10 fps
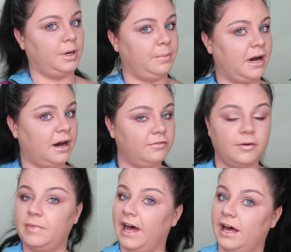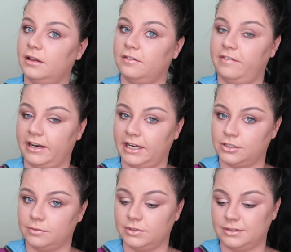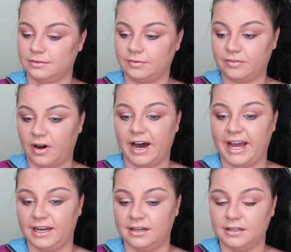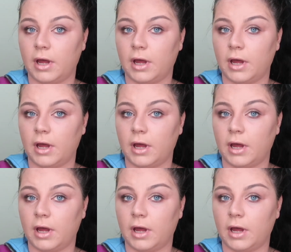But apart from that, the foundation was fine.